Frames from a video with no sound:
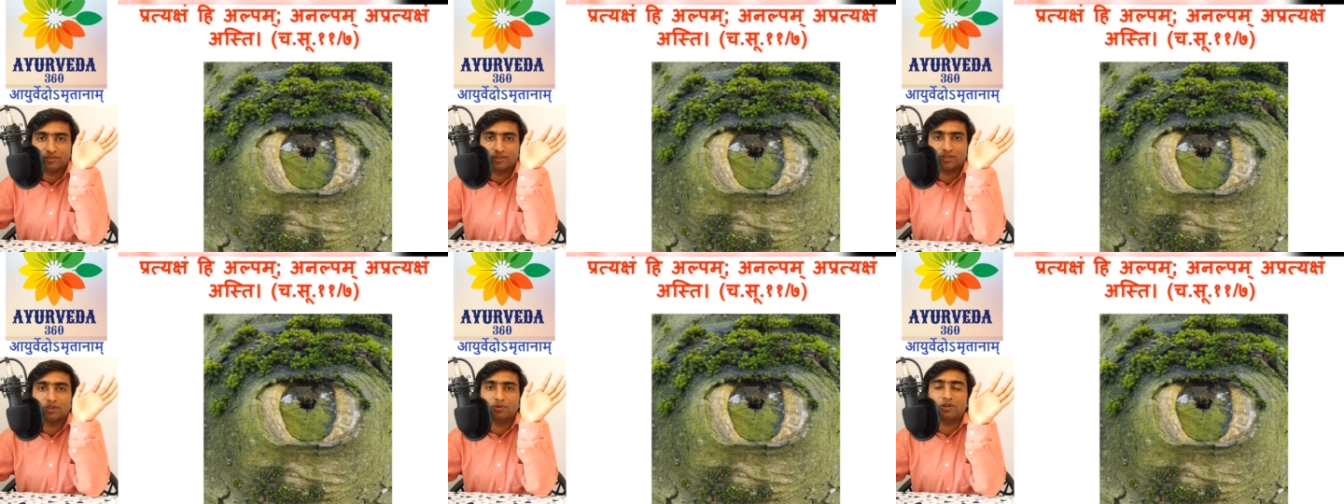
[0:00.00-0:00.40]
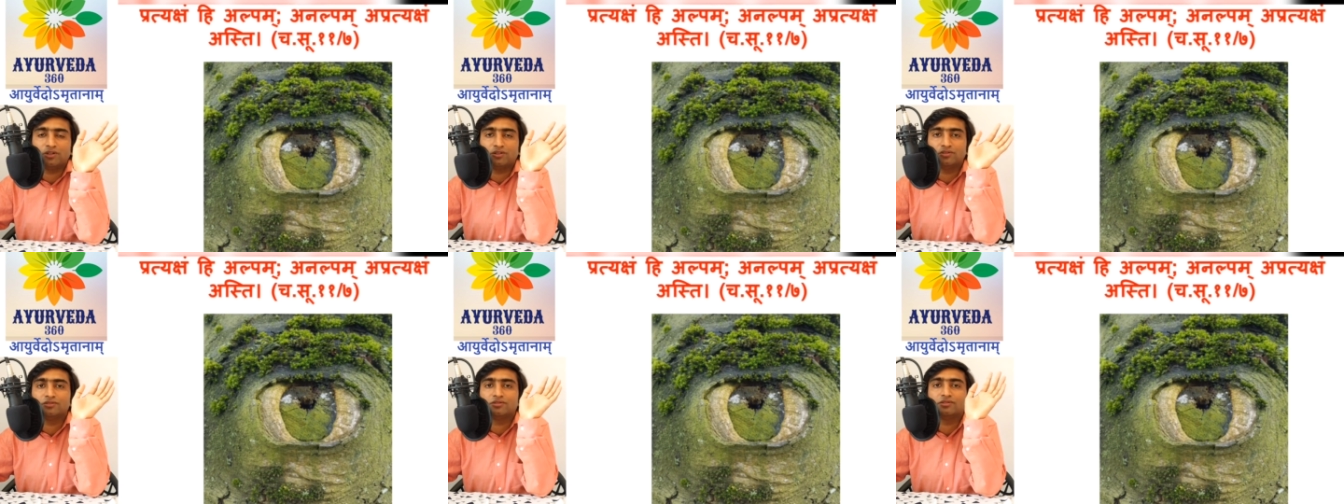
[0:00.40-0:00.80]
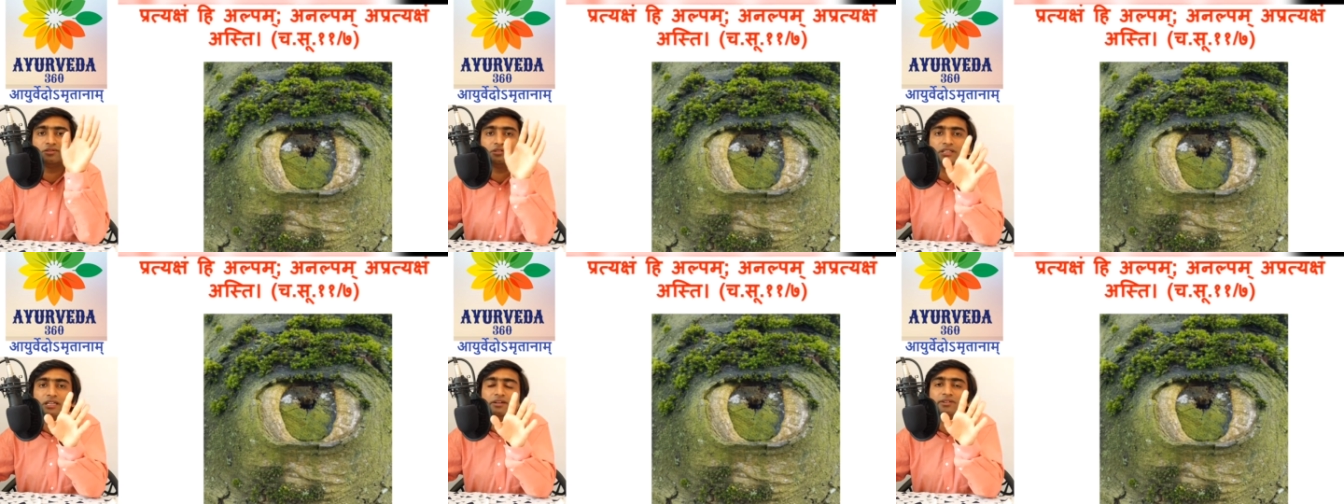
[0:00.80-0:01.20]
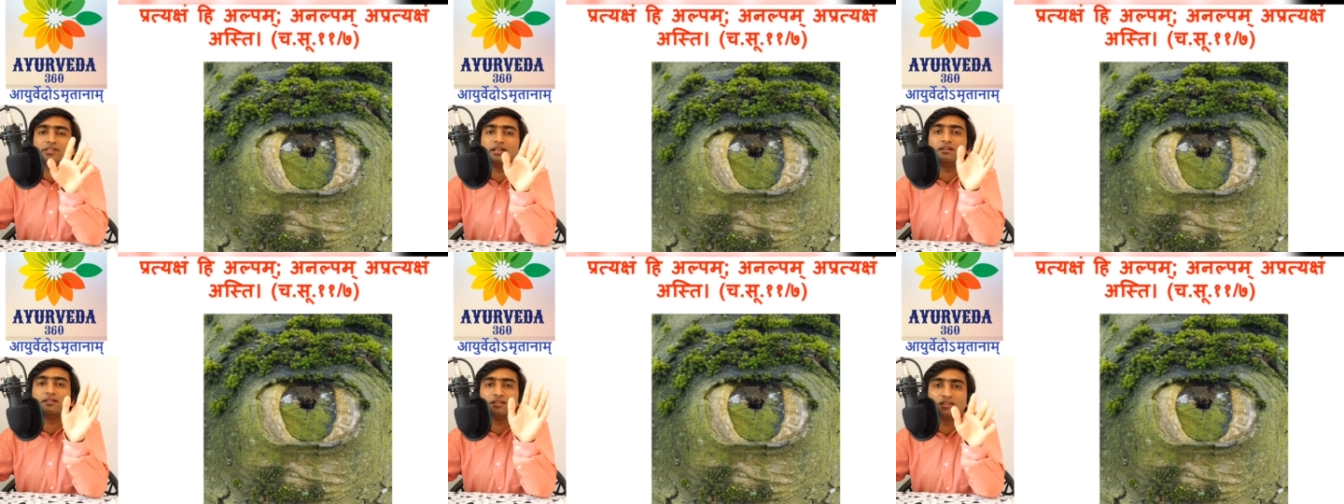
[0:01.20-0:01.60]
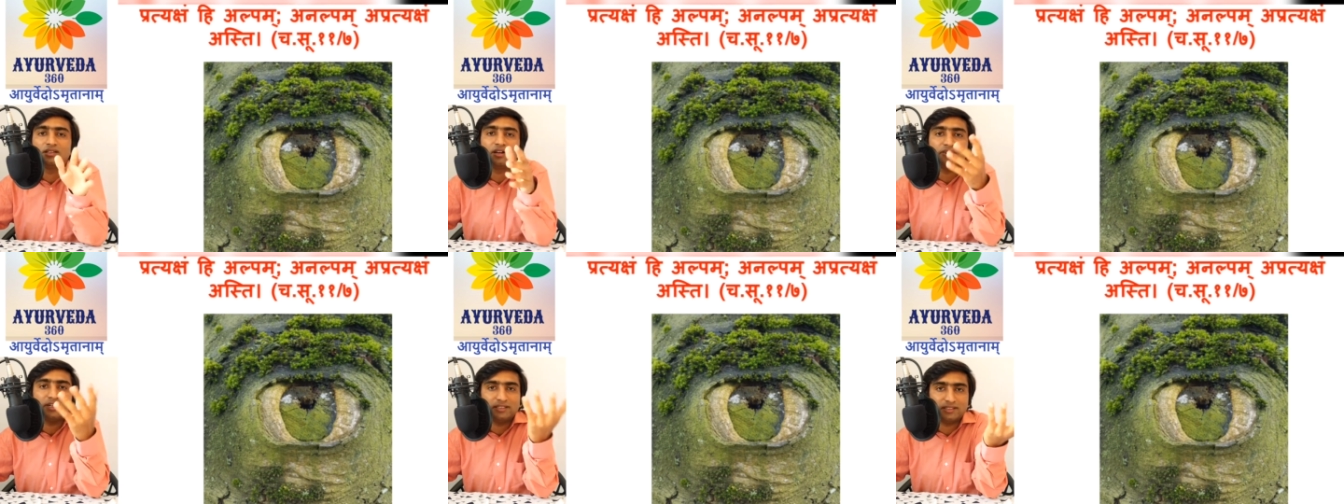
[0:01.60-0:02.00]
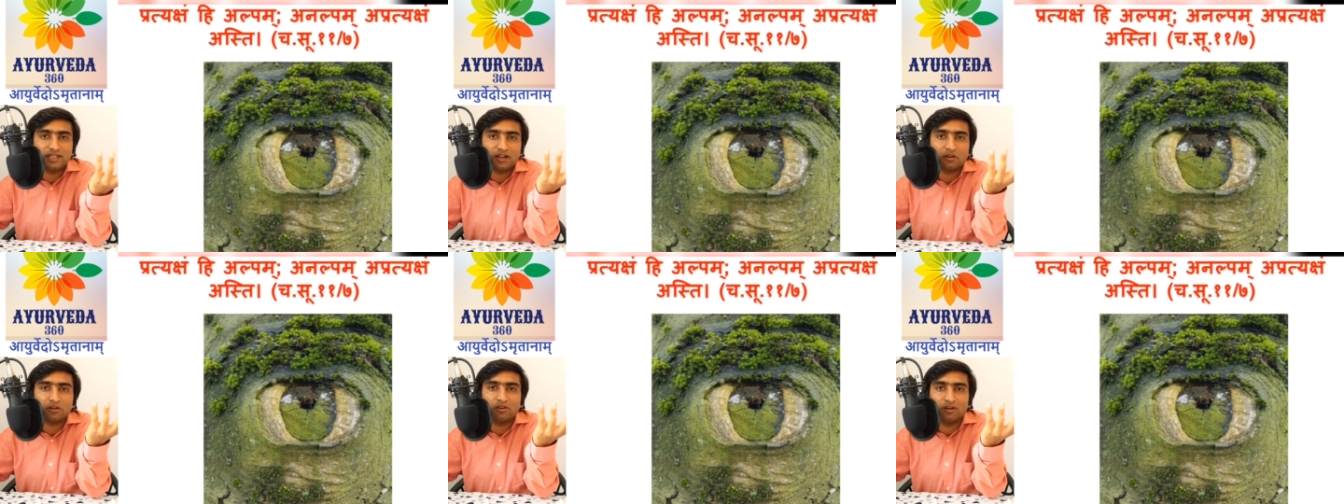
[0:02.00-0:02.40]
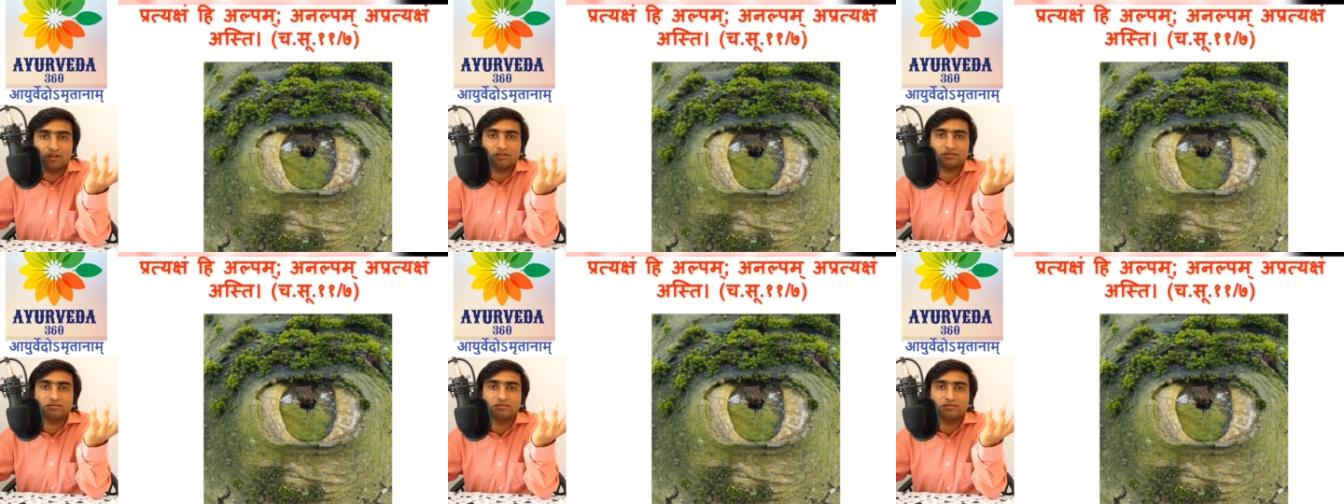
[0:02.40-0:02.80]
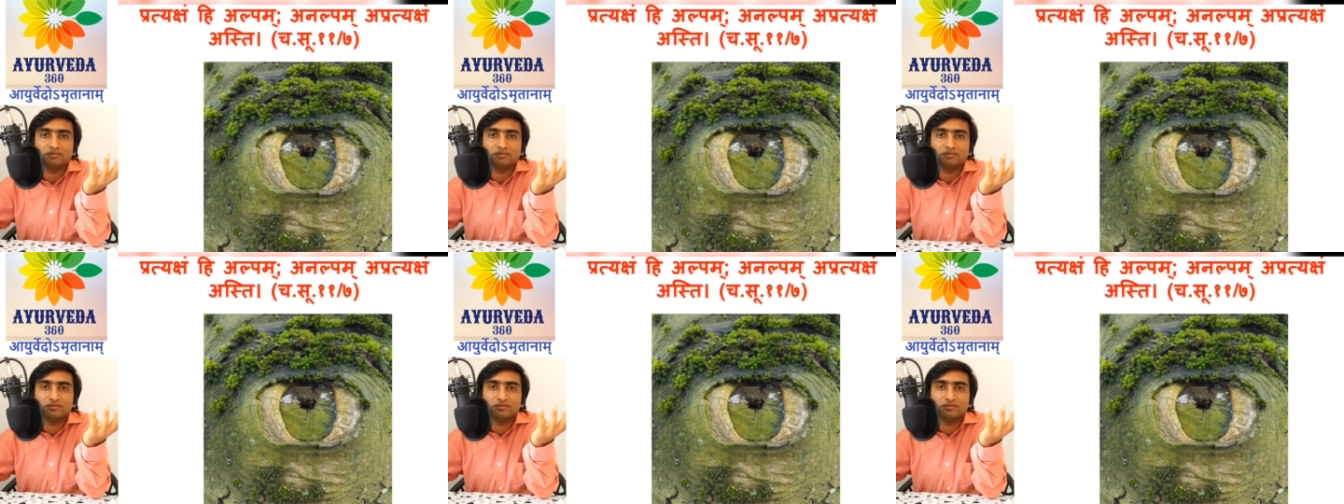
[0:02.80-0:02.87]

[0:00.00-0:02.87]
So you want to see whether Rudrava is there or not.